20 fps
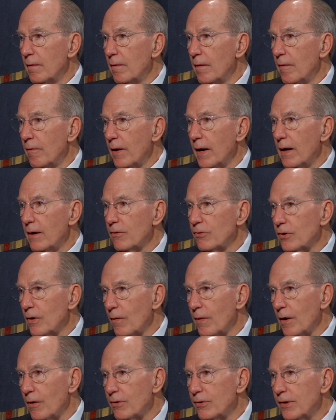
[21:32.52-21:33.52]
Right, so
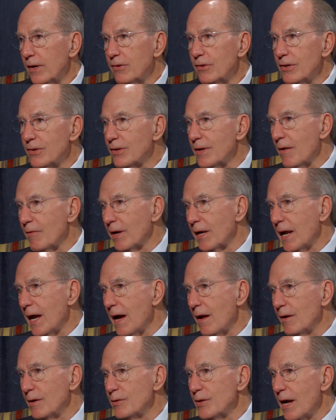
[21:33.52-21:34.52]
there's 67
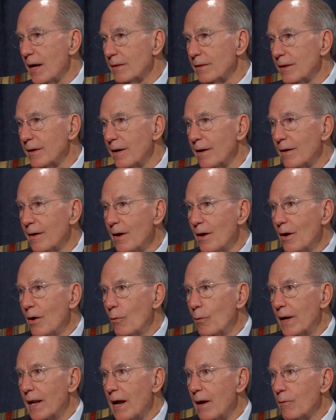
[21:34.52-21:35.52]
counties out there.
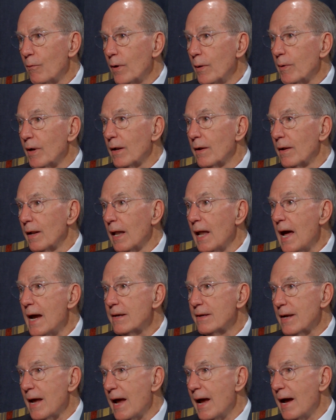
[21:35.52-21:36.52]
We would
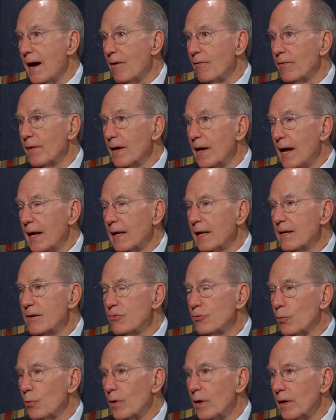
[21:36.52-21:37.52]
like to have at
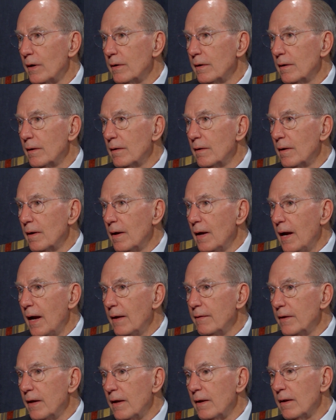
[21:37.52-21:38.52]
least one,
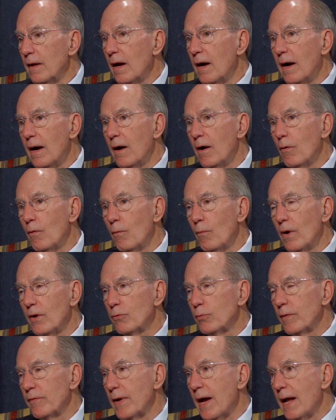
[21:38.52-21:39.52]
and then once
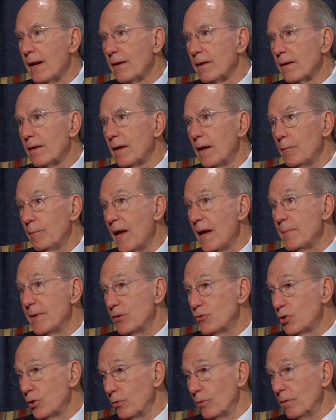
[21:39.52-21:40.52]
we've got, and maybe
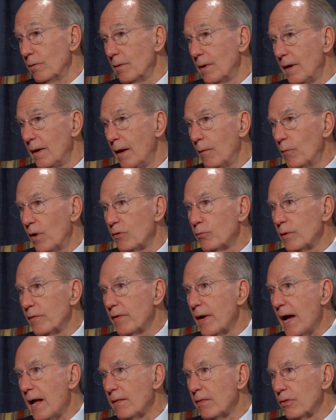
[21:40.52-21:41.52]
two, and once we've
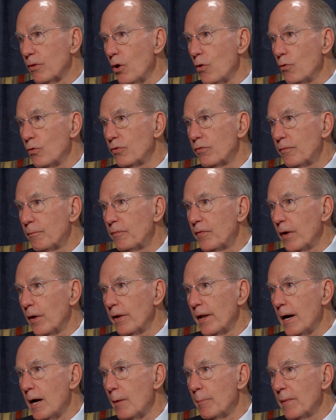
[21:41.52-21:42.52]
got those
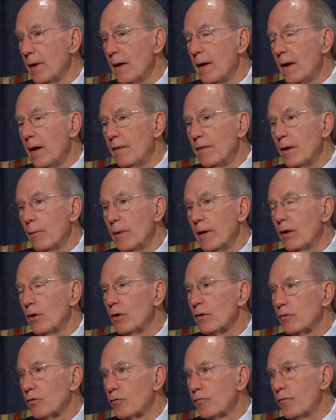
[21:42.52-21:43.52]
filled up, then we
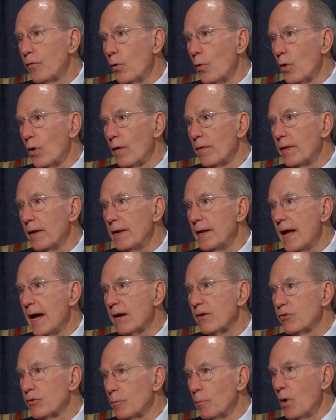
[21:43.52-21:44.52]
look for the
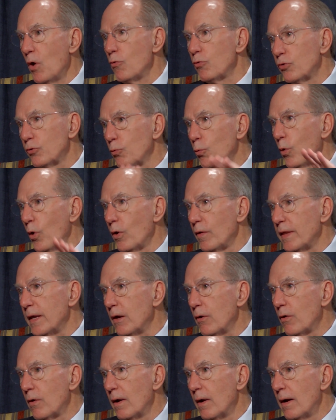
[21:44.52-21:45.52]
next most worthy
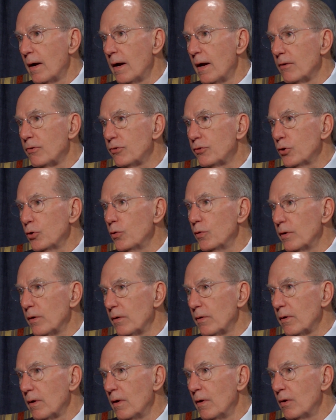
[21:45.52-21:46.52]

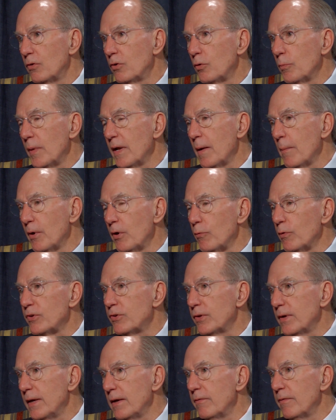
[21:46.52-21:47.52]
student to be able to
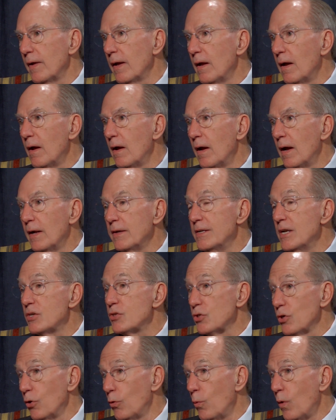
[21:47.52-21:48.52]
receive
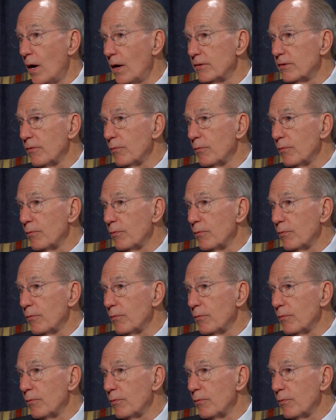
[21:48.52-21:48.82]
additional ones.